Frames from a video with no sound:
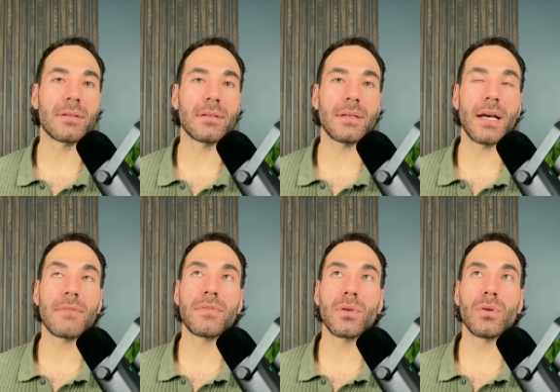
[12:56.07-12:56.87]
I
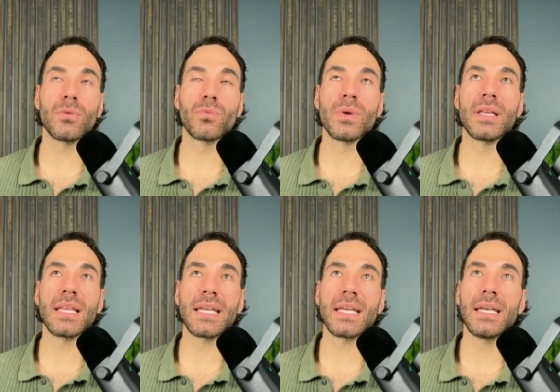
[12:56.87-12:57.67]
feel
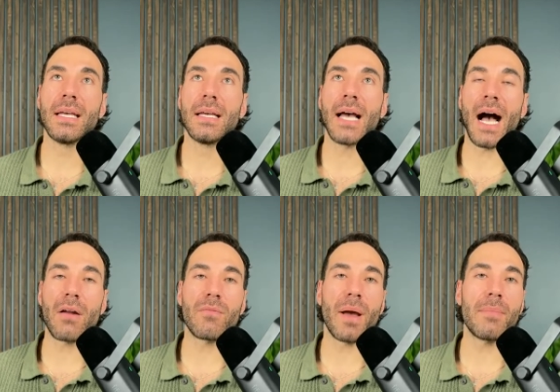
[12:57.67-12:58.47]
really out
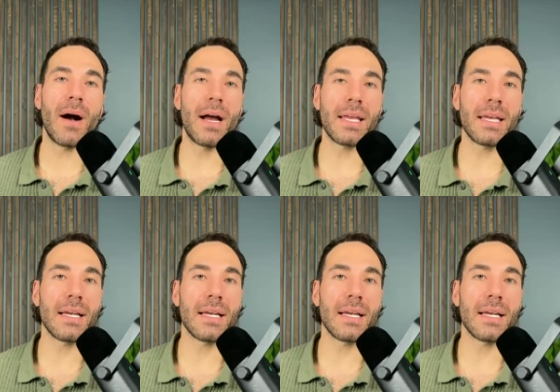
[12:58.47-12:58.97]
of my body.